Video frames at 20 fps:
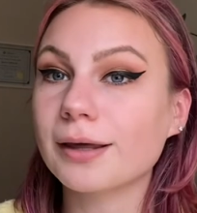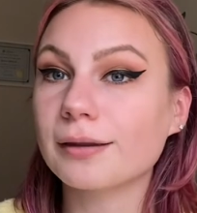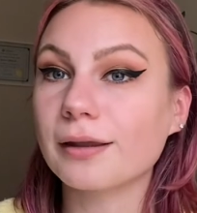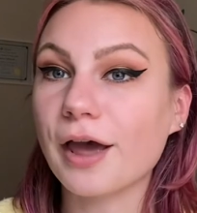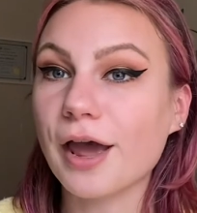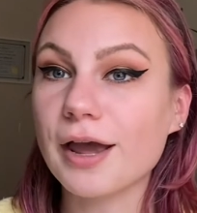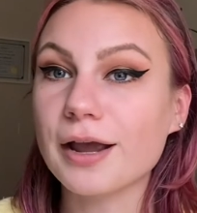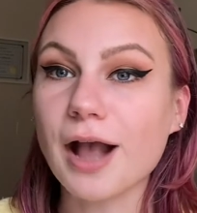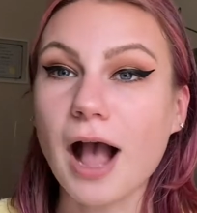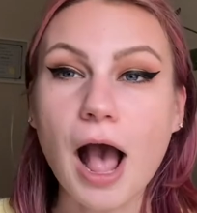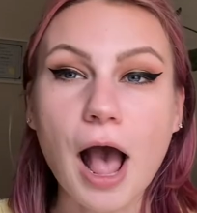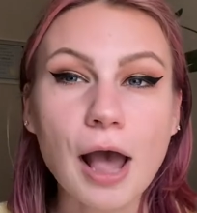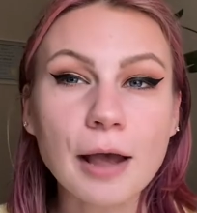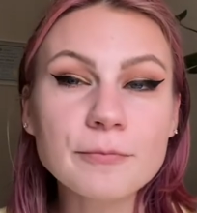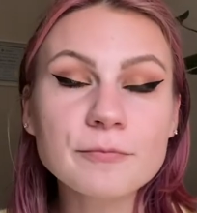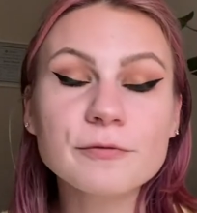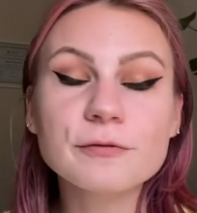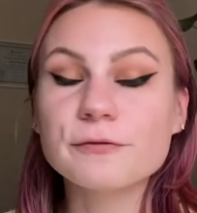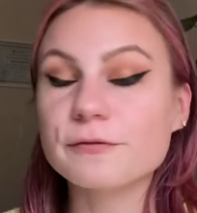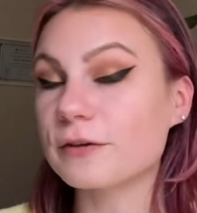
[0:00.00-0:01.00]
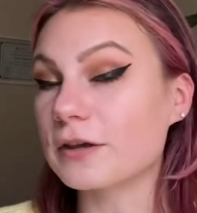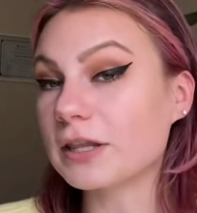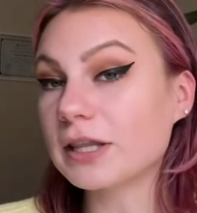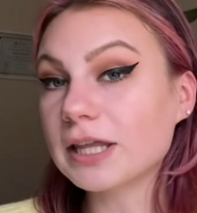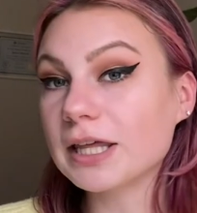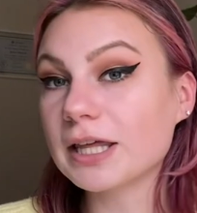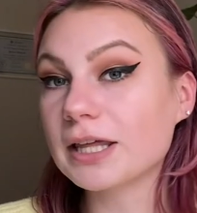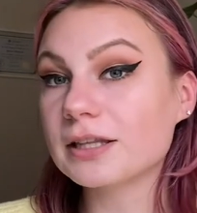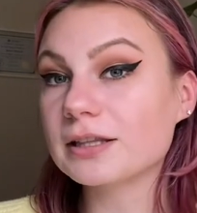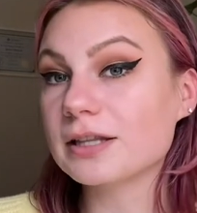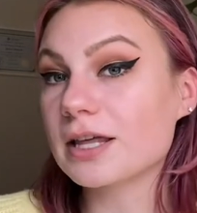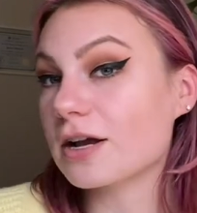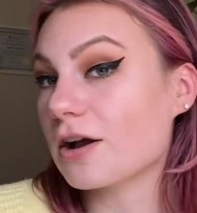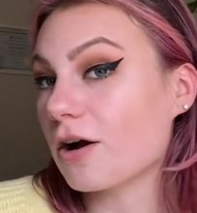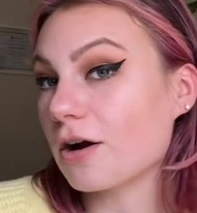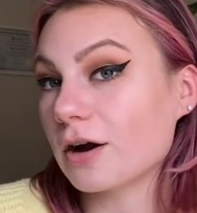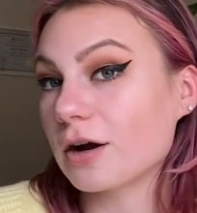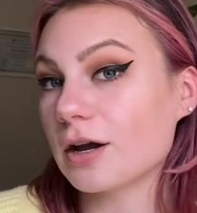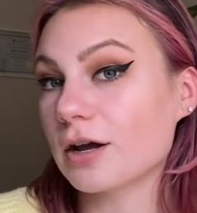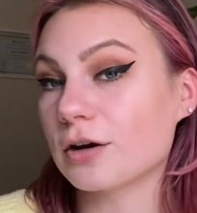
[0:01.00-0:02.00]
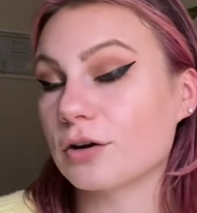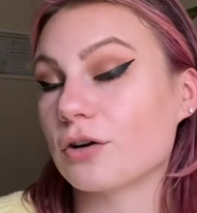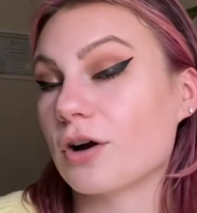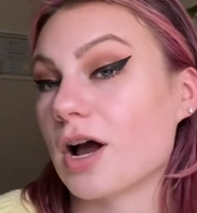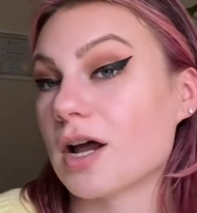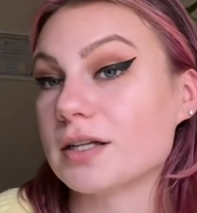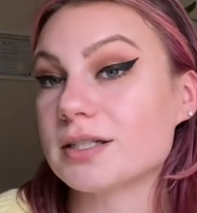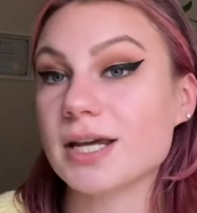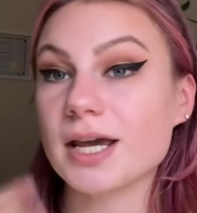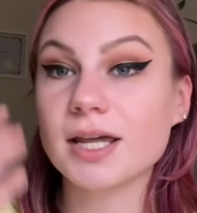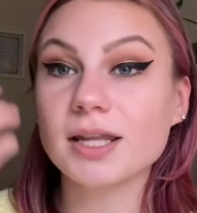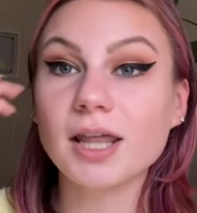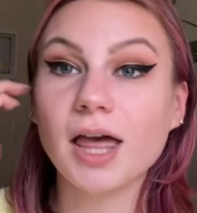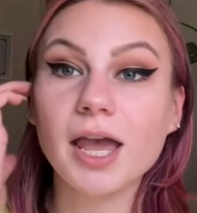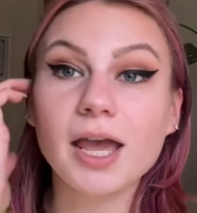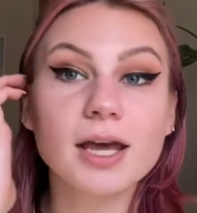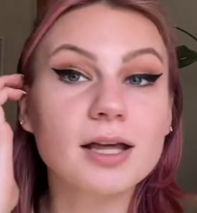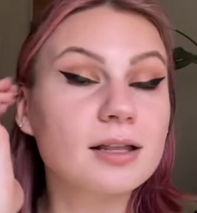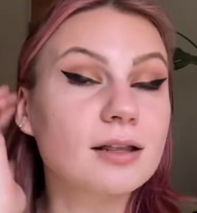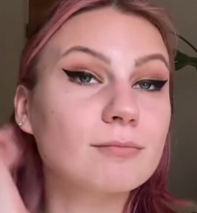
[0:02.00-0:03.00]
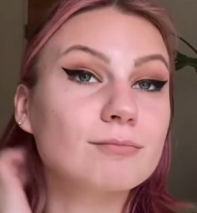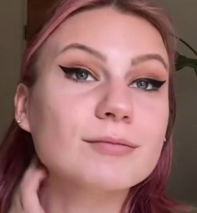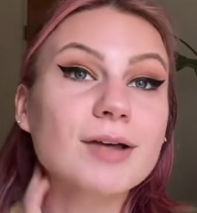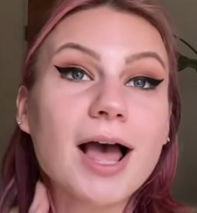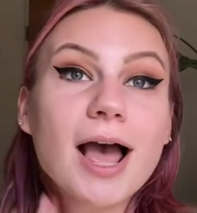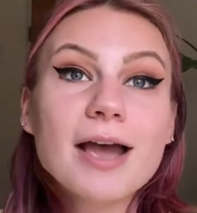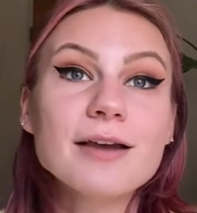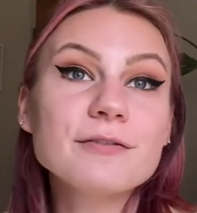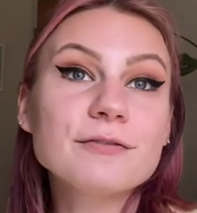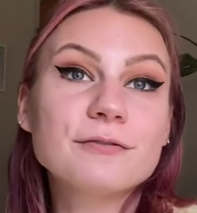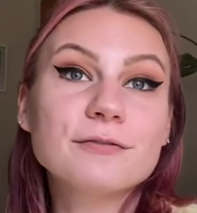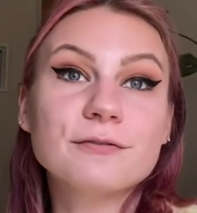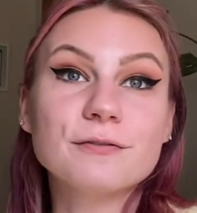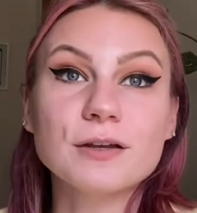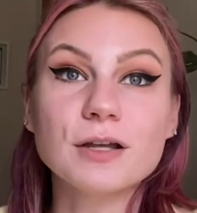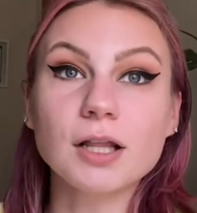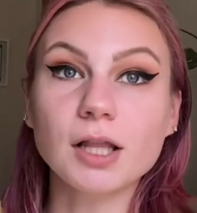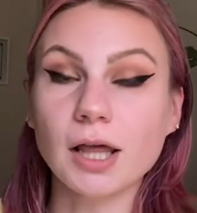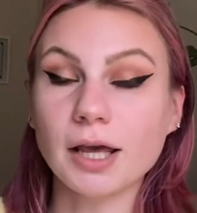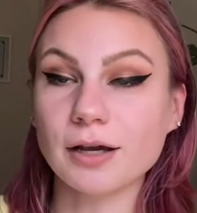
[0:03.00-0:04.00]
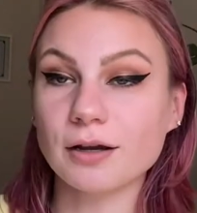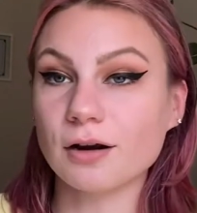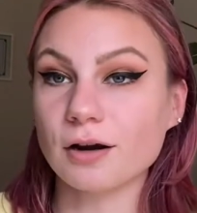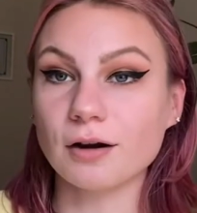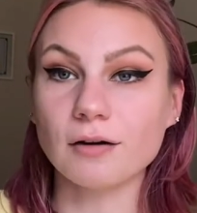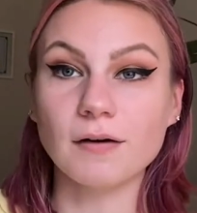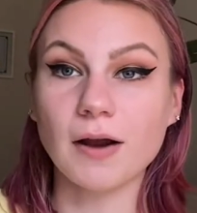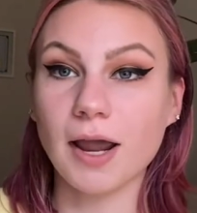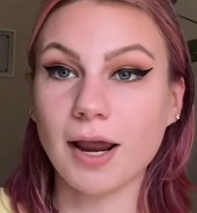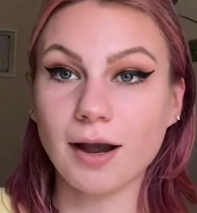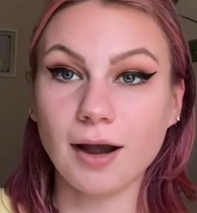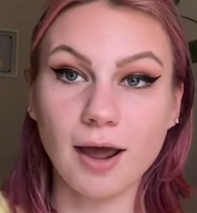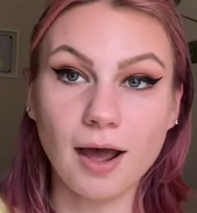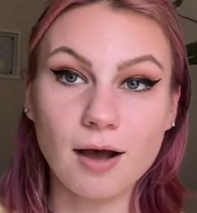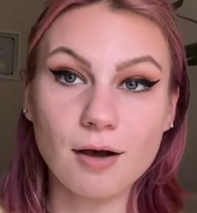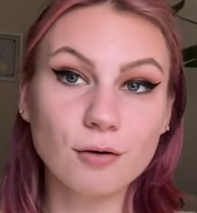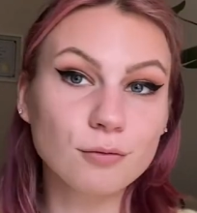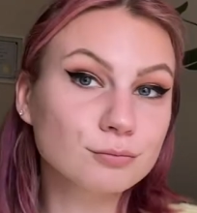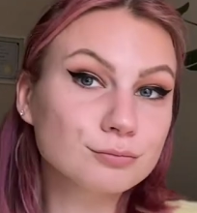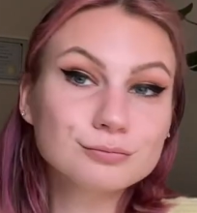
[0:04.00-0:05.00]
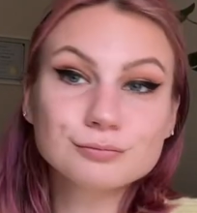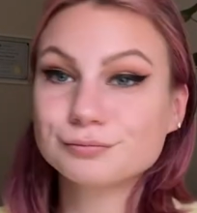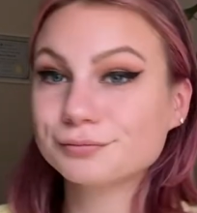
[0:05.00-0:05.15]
like. I'm feeling like Ariana Grande. Like I feel like her right now.